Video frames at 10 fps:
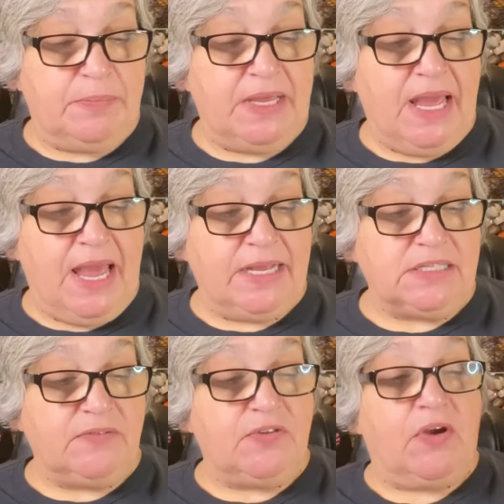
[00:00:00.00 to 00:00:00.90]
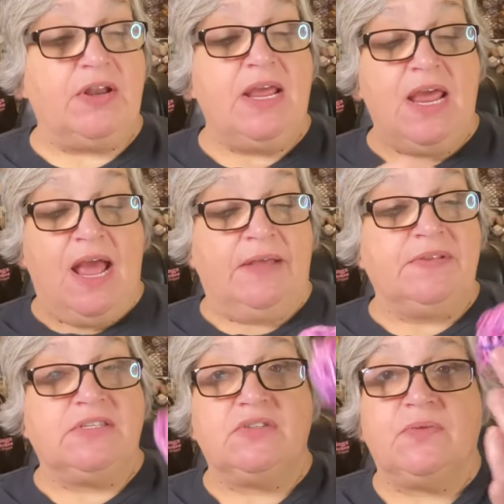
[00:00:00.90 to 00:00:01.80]
big hanks of yarn. And
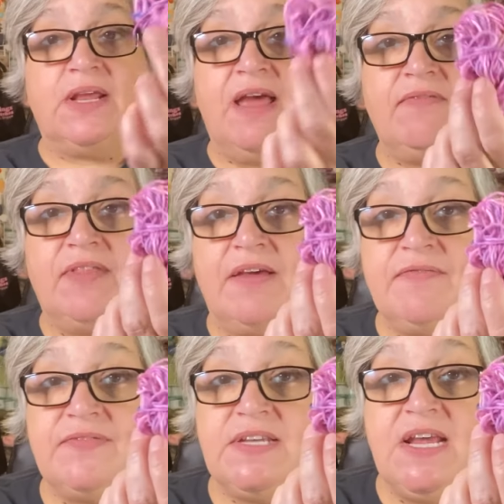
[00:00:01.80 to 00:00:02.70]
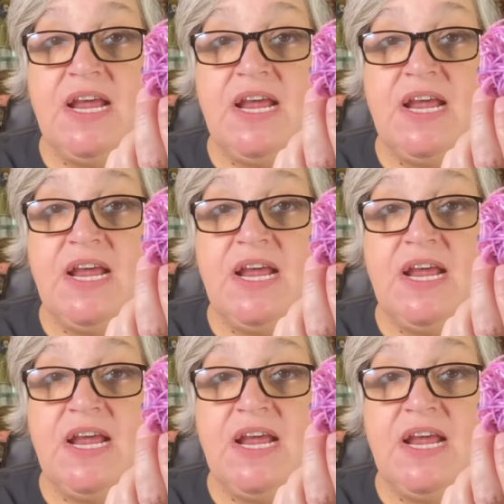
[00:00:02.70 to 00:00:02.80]
this is what I have left.